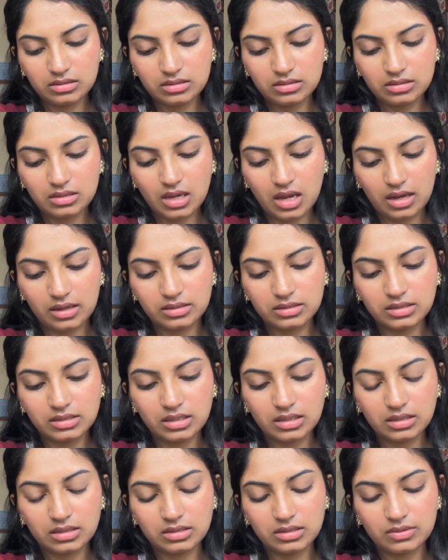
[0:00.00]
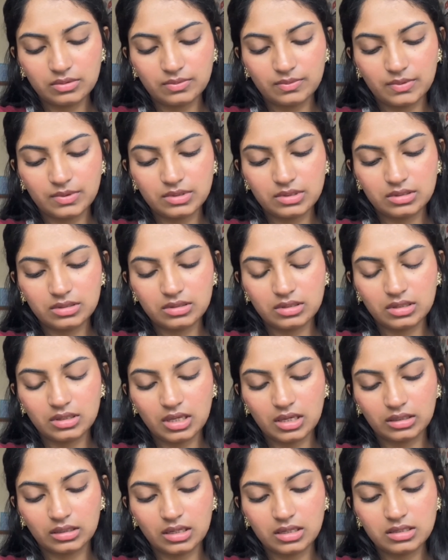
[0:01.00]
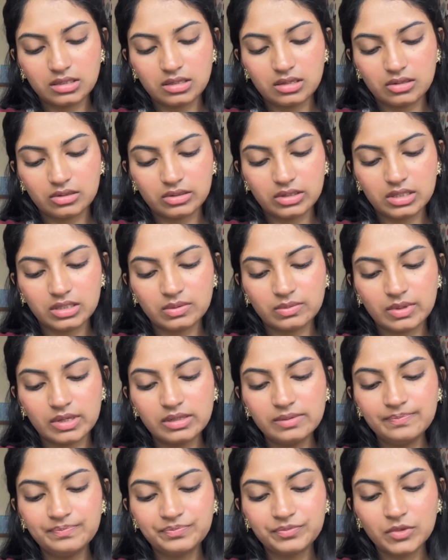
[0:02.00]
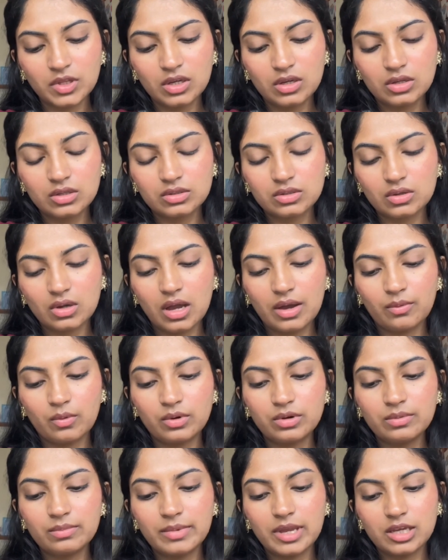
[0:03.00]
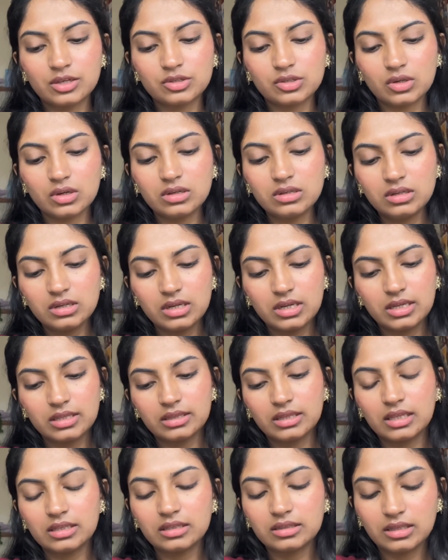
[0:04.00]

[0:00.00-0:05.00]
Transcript: Yeah, 6 was the thickness here as well. So I want to make sure that the